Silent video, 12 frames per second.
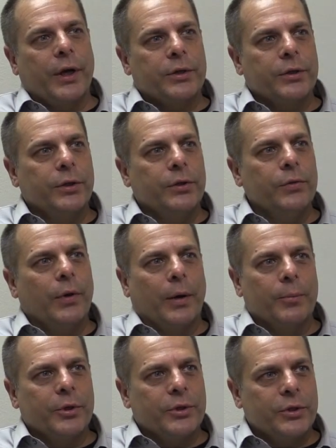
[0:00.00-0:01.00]
you actually do, how
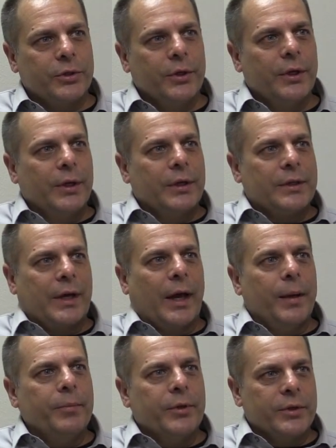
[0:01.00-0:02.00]
much
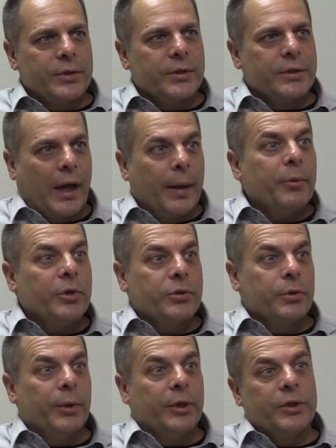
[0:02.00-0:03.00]
time
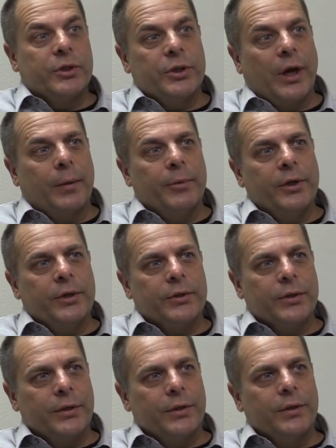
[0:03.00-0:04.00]
consuming this job is.